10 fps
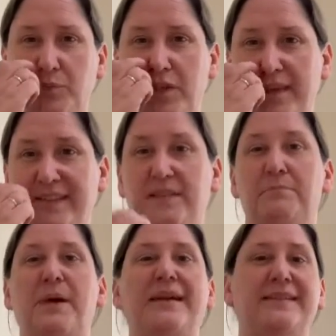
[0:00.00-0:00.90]
Breathing is the
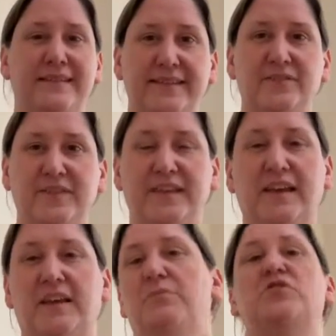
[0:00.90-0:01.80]
basis of
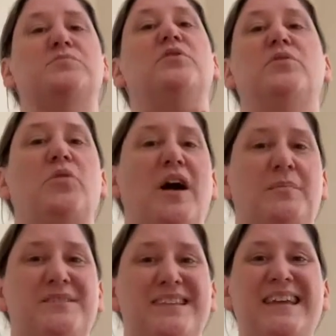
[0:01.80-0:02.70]
singing, much more than what
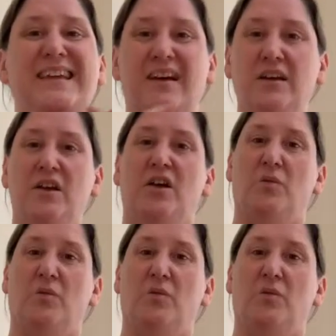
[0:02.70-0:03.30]
happens here